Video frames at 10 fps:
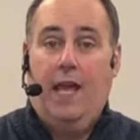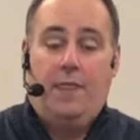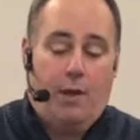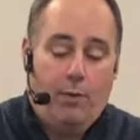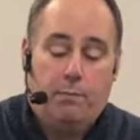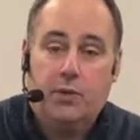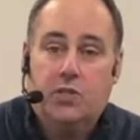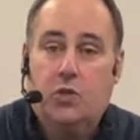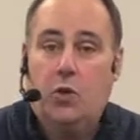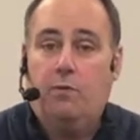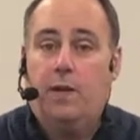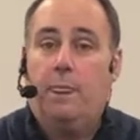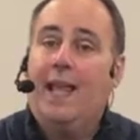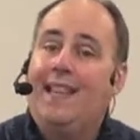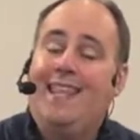that we preserve it,
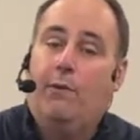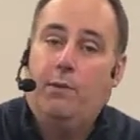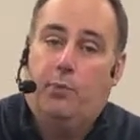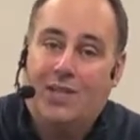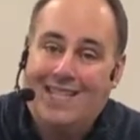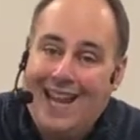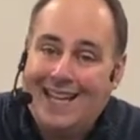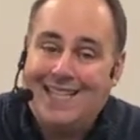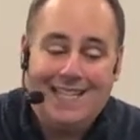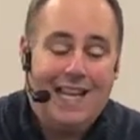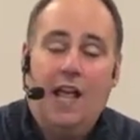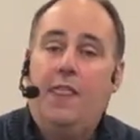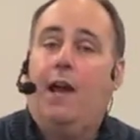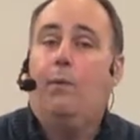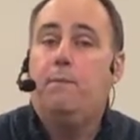that we protect it,
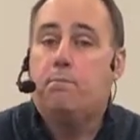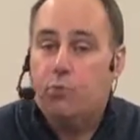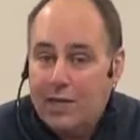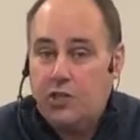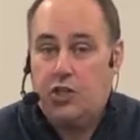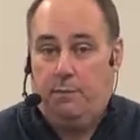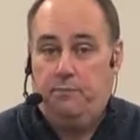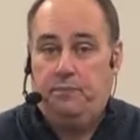that we preach it.